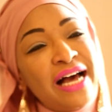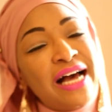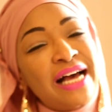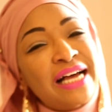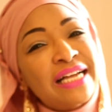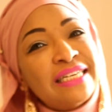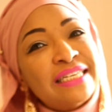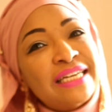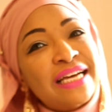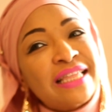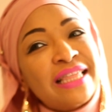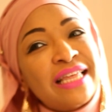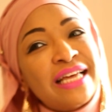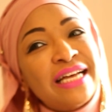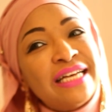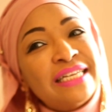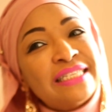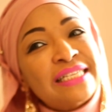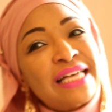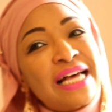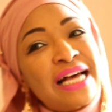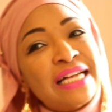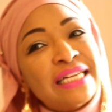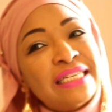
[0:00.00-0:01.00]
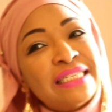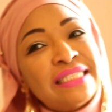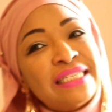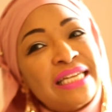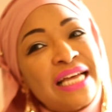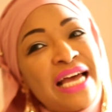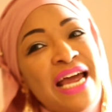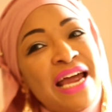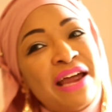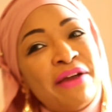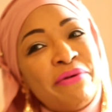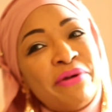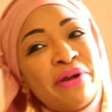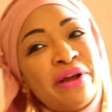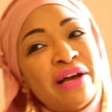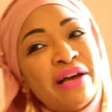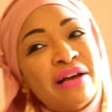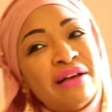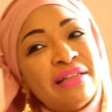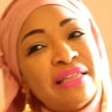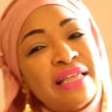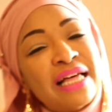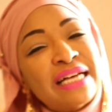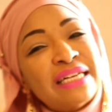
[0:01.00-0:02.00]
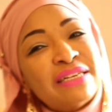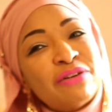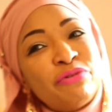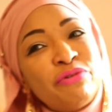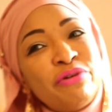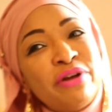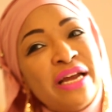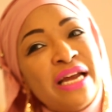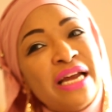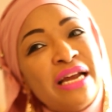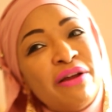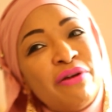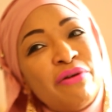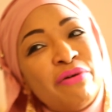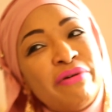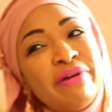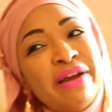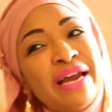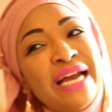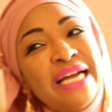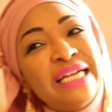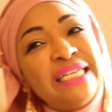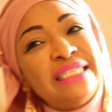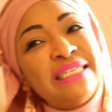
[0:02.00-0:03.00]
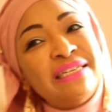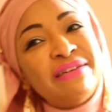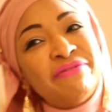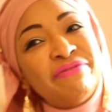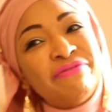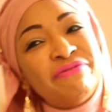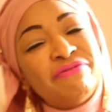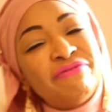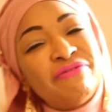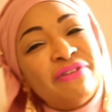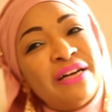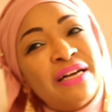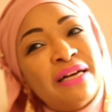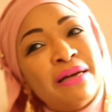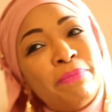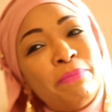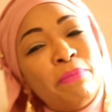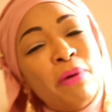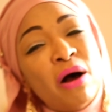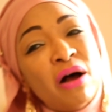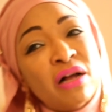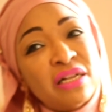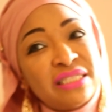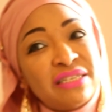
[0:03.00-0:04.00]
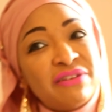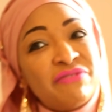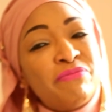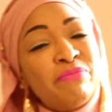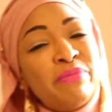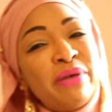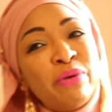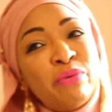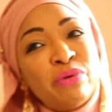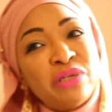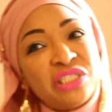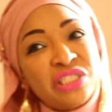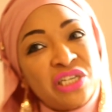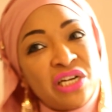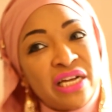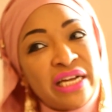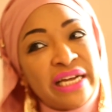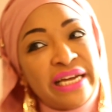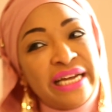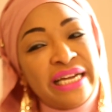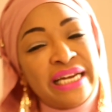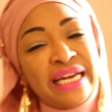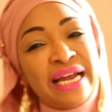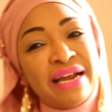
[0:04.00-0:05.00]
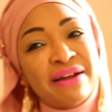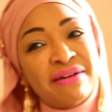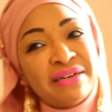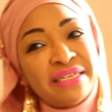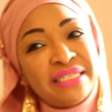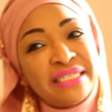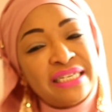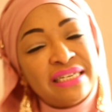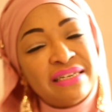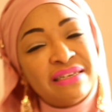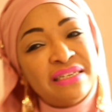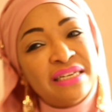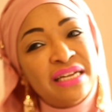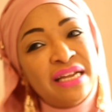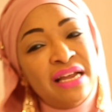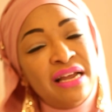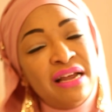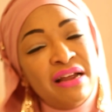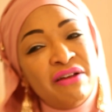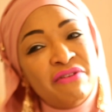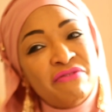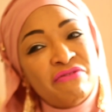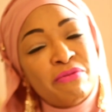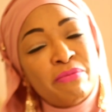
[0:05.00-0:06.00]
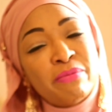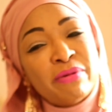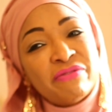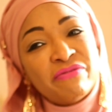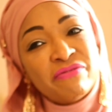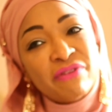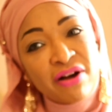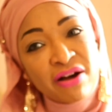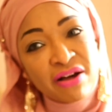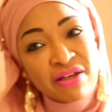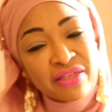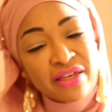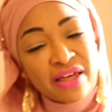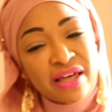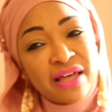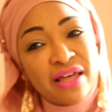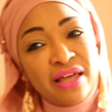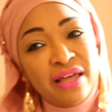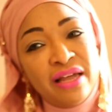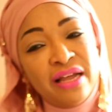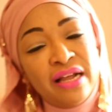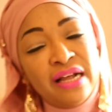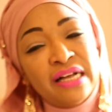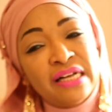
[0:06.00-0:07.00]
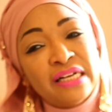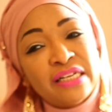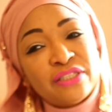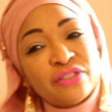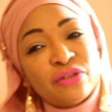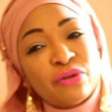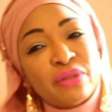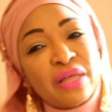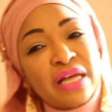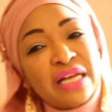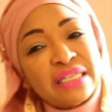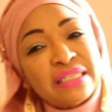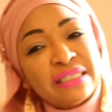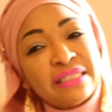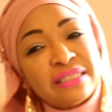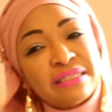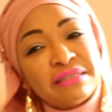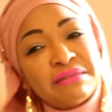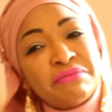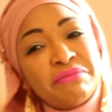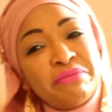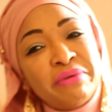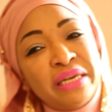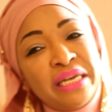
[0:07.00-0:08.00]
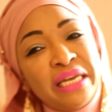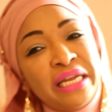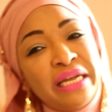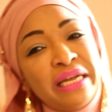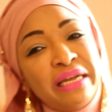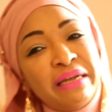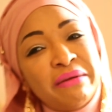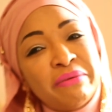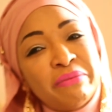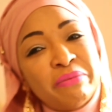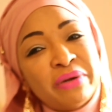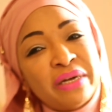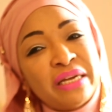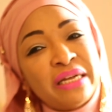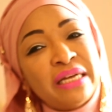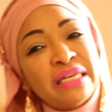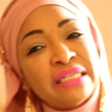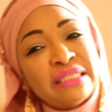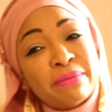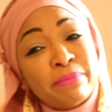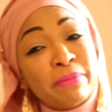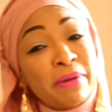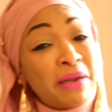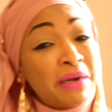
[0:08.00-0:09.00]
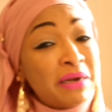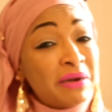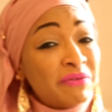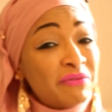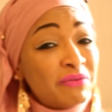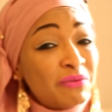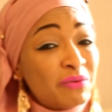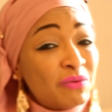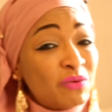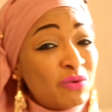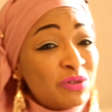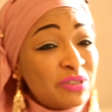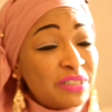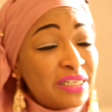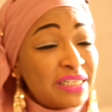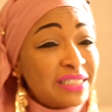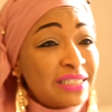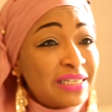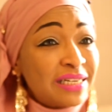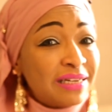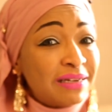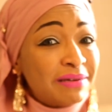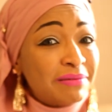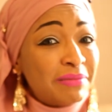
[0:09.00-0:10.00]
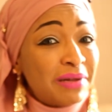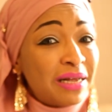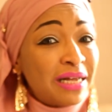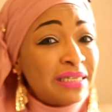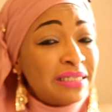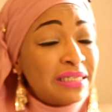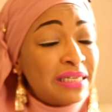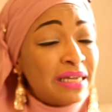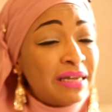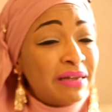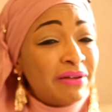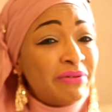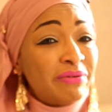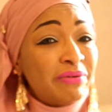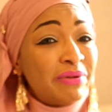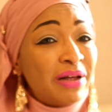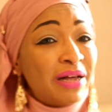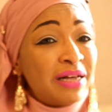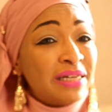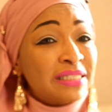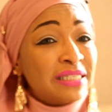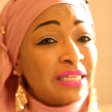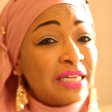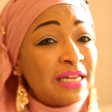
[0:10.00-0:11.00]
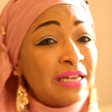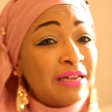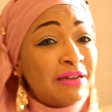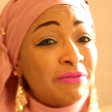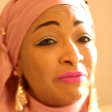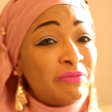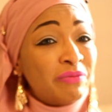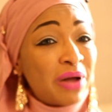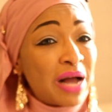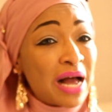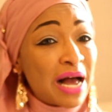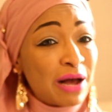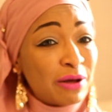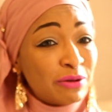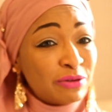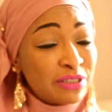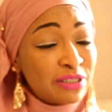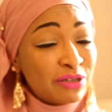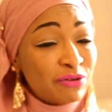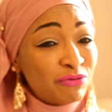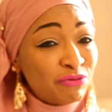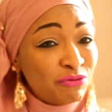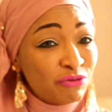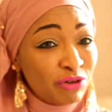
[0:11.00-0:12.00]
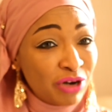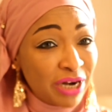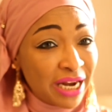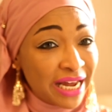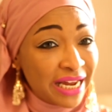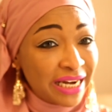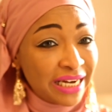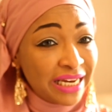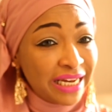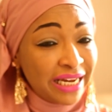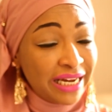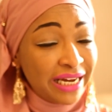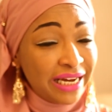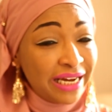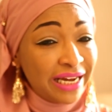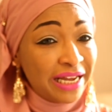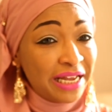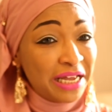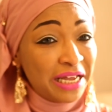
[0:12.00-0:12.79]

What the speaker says: and I think is that area, that creative part of me which I inherited from my father. So that's really what it is about. And of course, as a House of Fulani